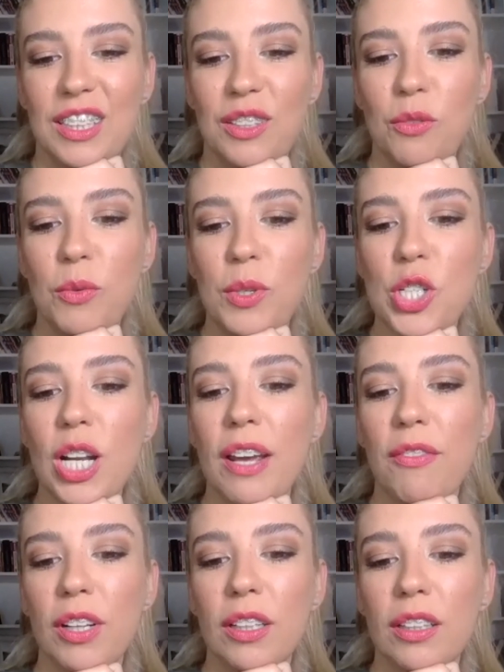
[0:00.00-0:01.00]
Which
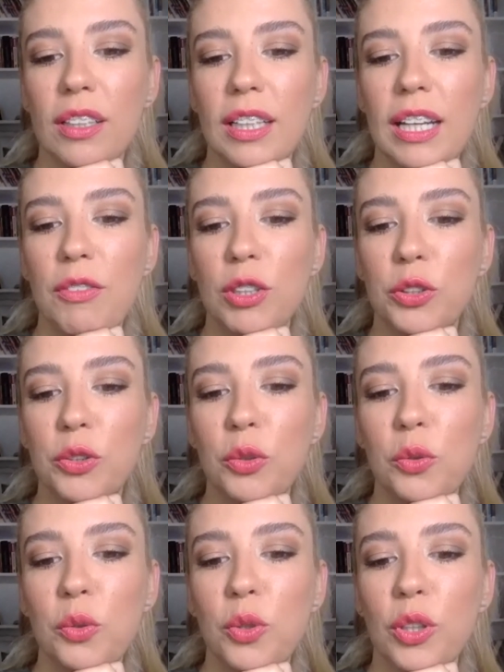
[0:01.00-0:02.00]
level? Level 2?